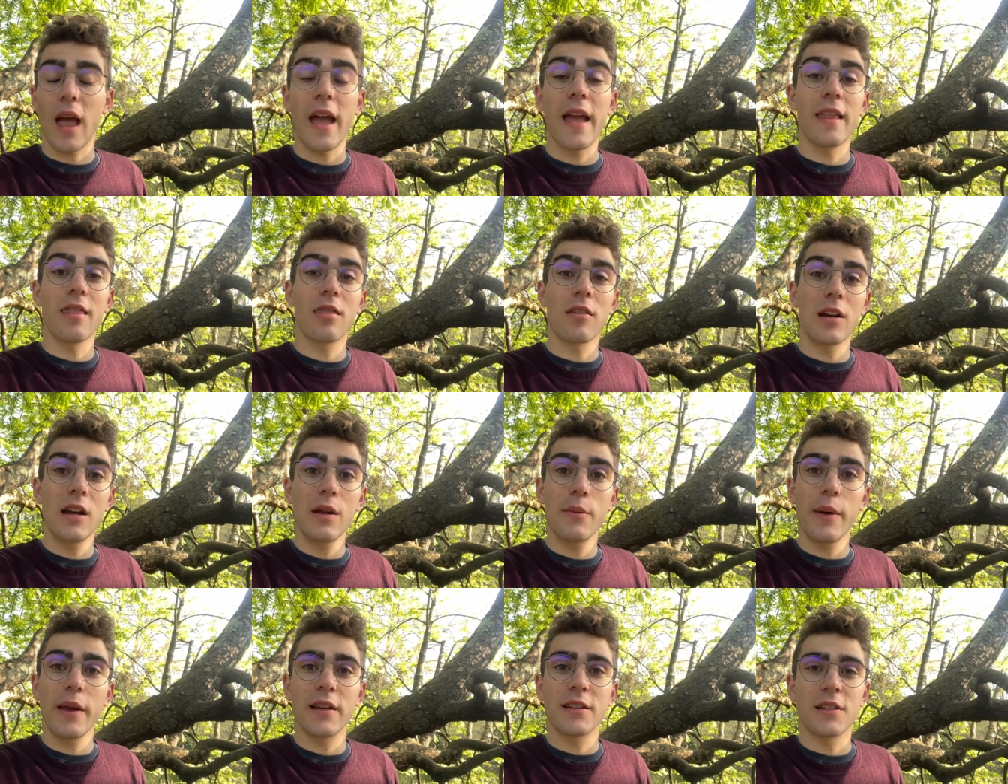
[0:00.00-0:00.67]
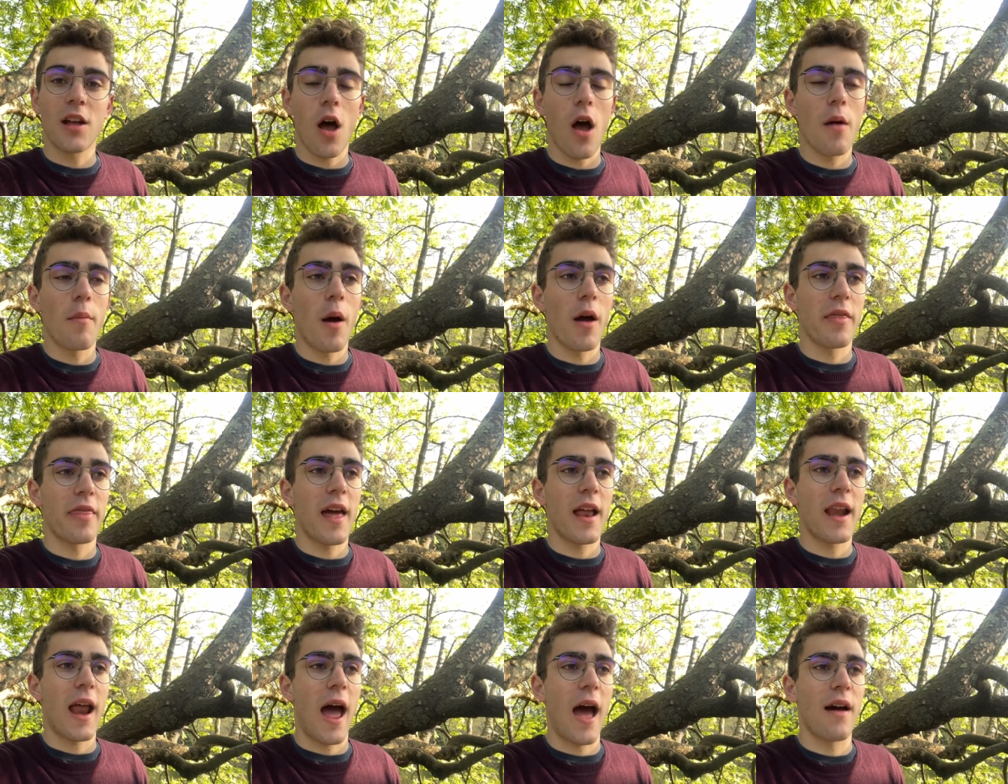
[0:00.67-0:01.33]
In 3 weeks' time, I
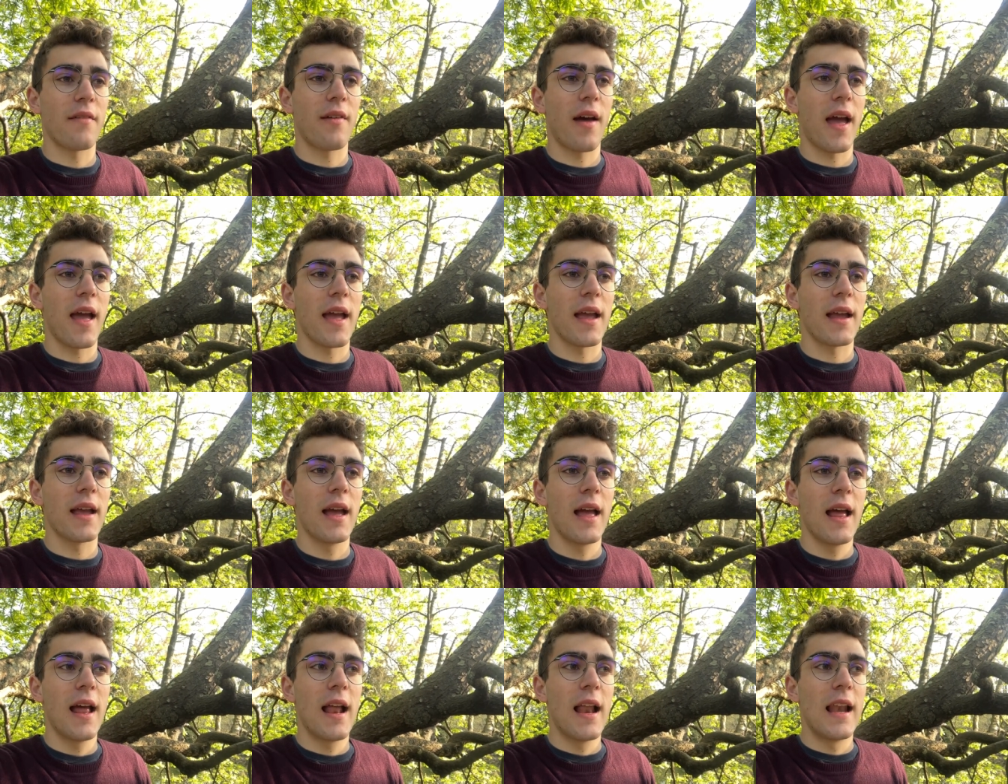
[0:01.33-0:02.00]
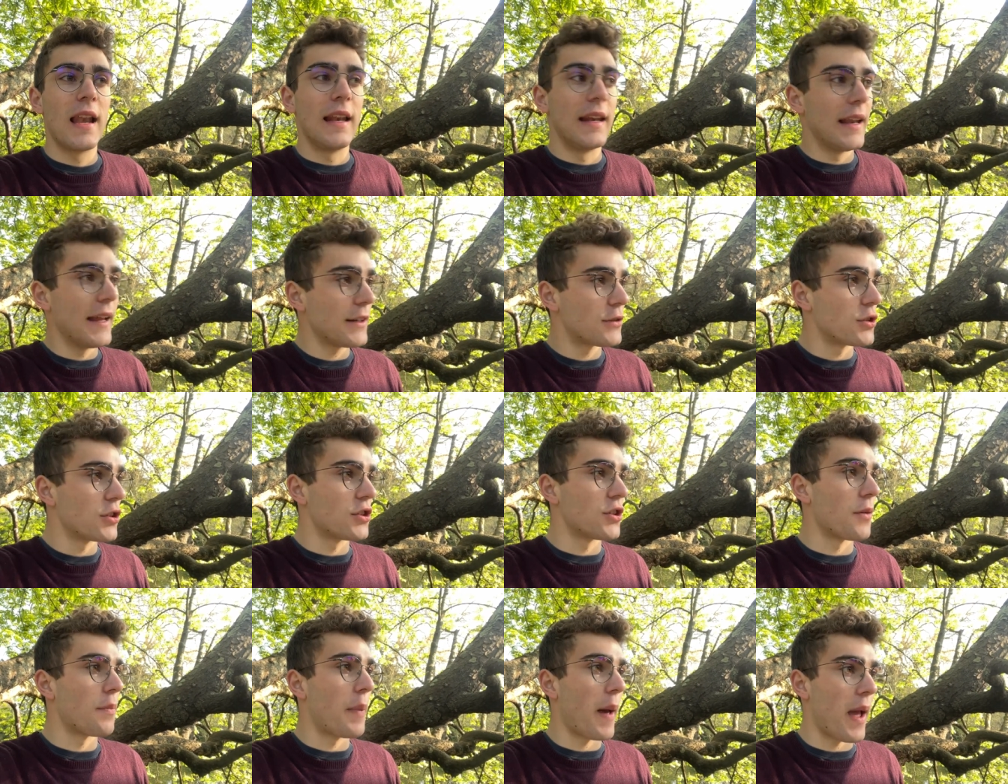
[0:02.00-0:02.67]
then have a
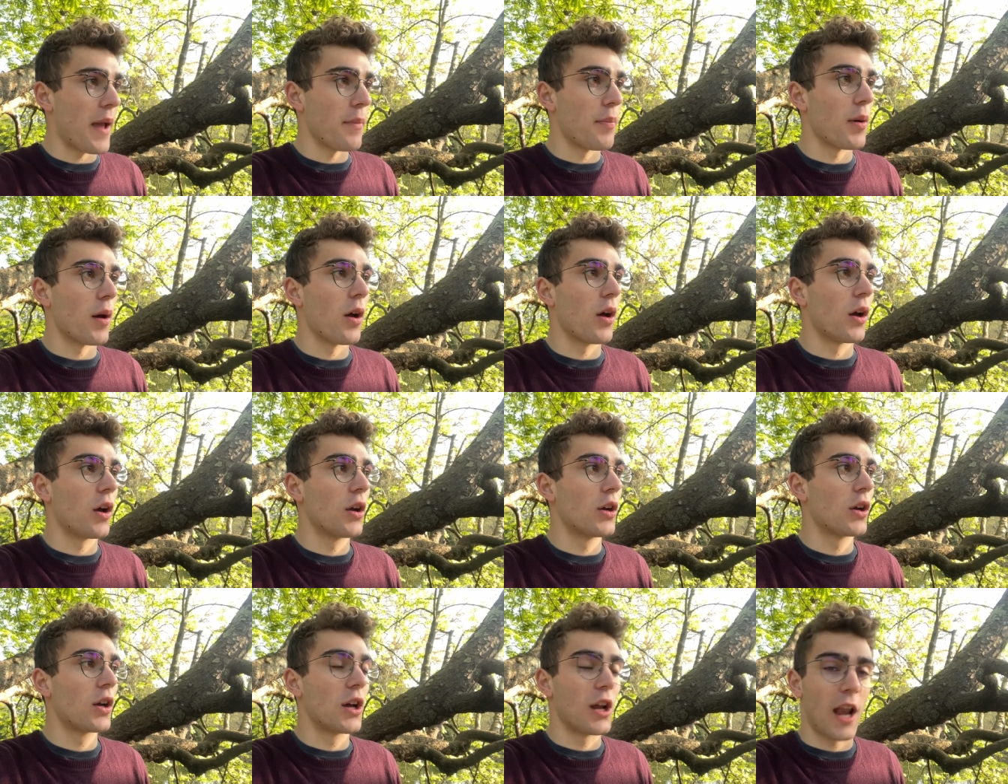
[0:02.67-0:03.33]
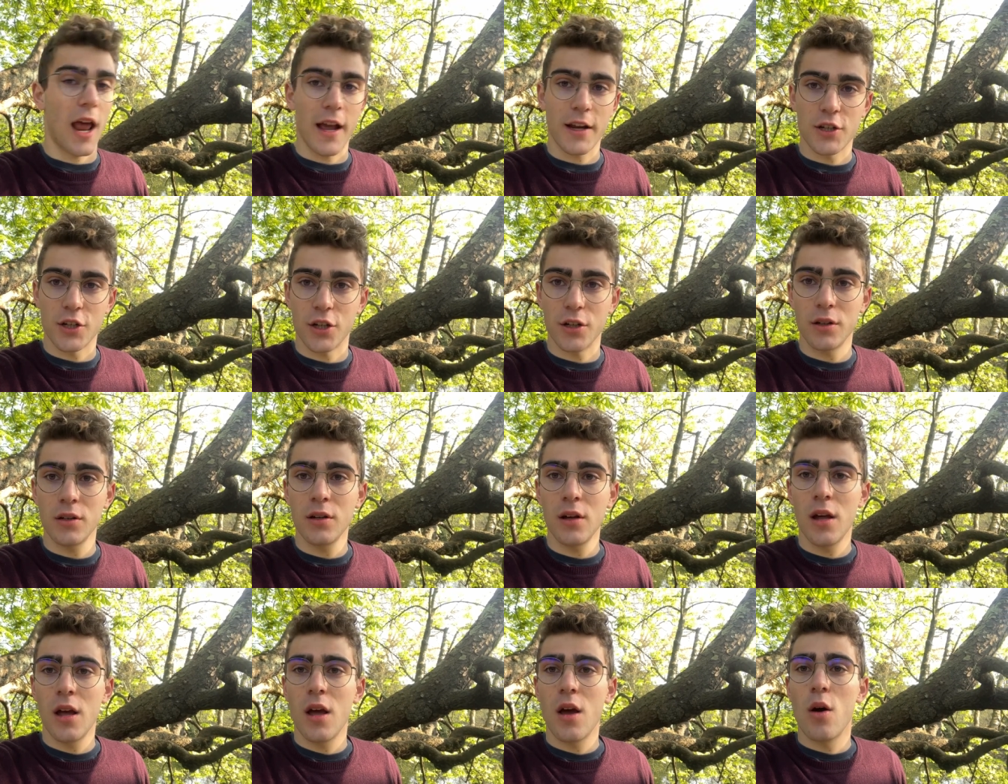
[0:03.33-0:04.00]
literature paper
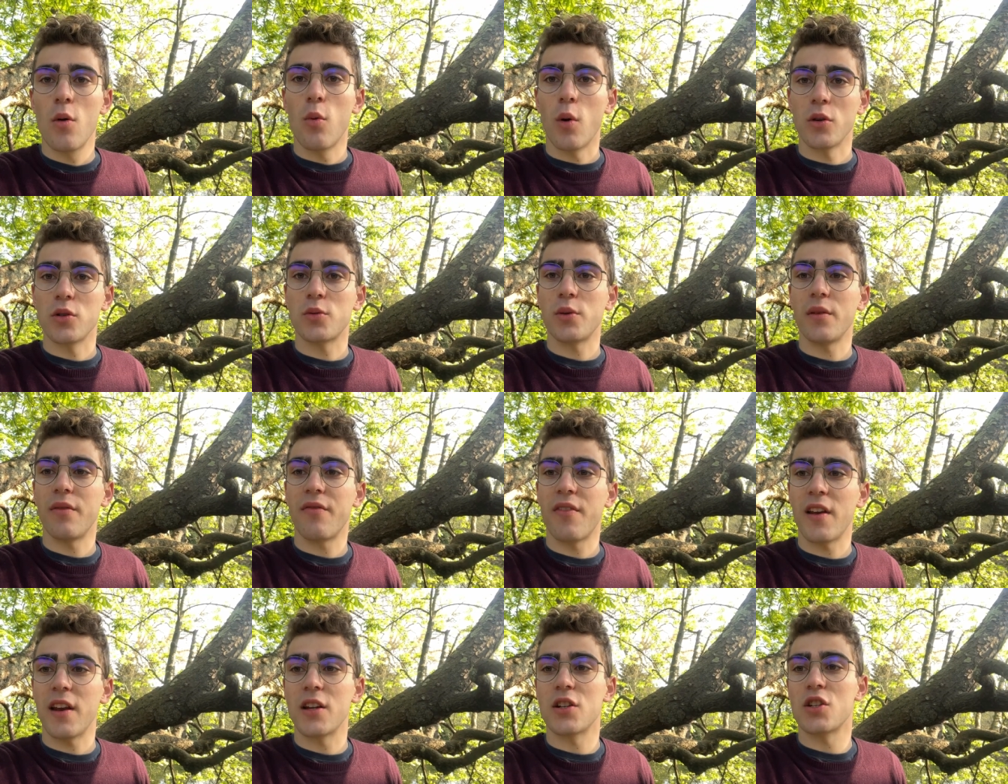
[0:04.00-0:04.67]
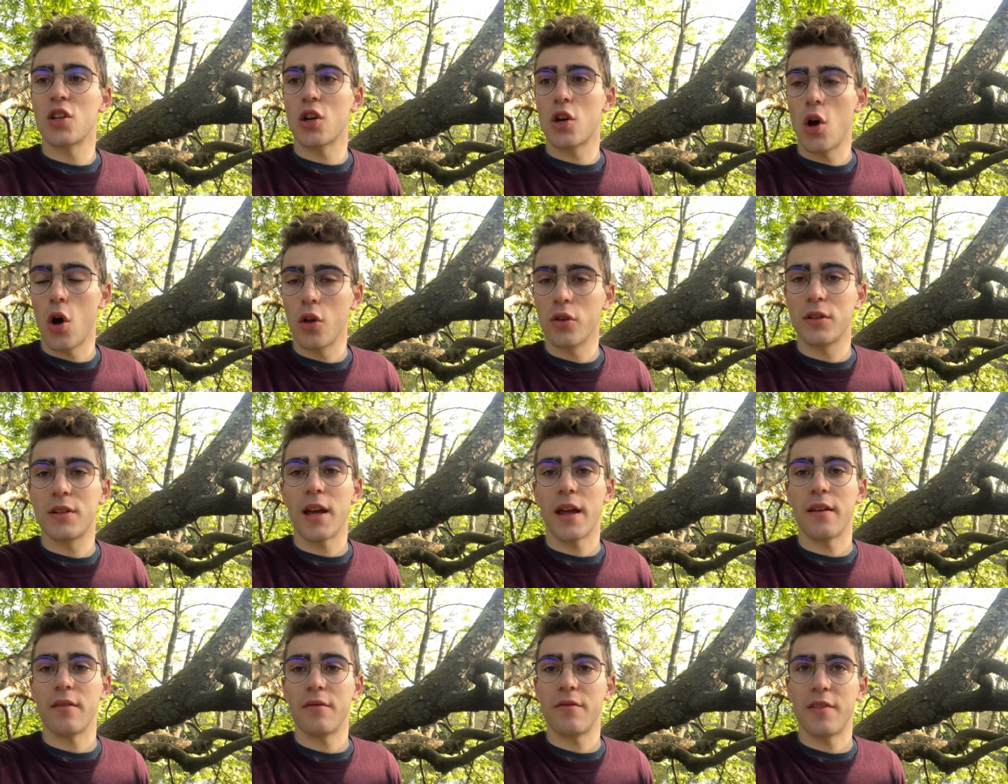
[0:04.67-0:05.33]
collection once we finish the
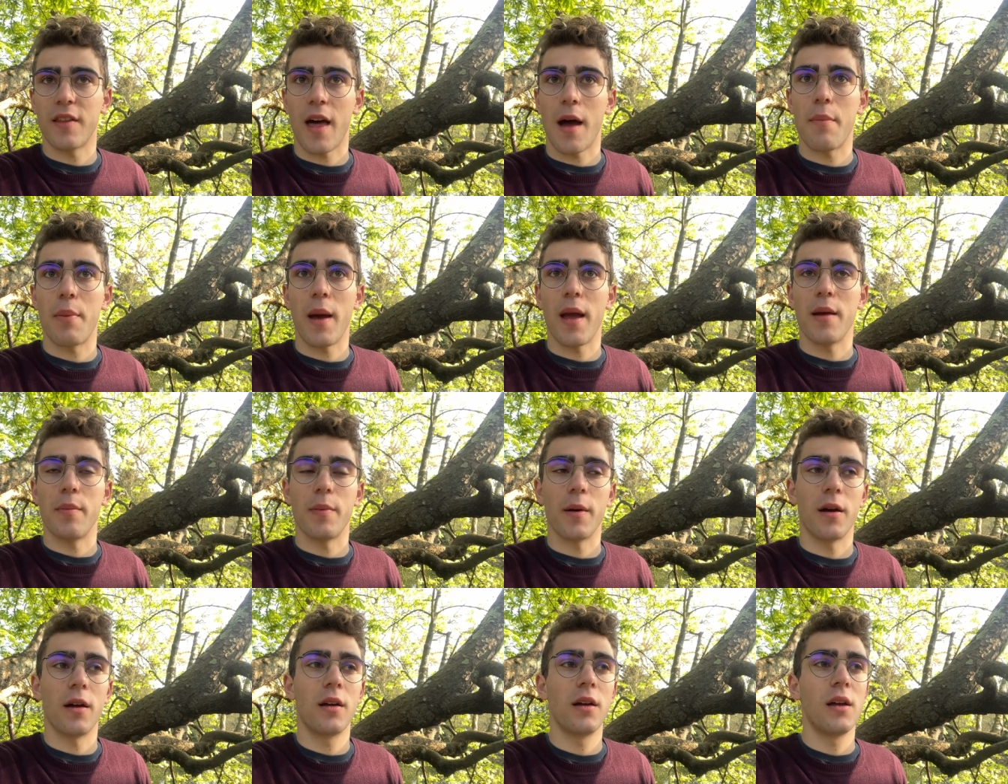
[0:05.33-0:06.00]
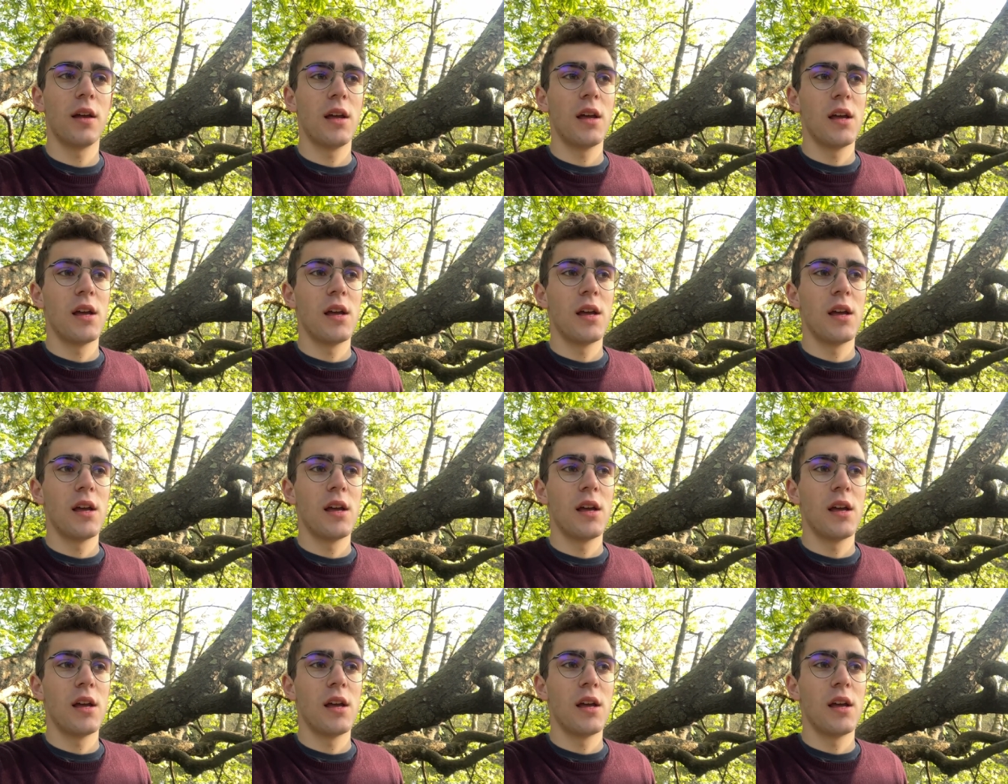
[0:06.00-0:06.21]
content for that paper.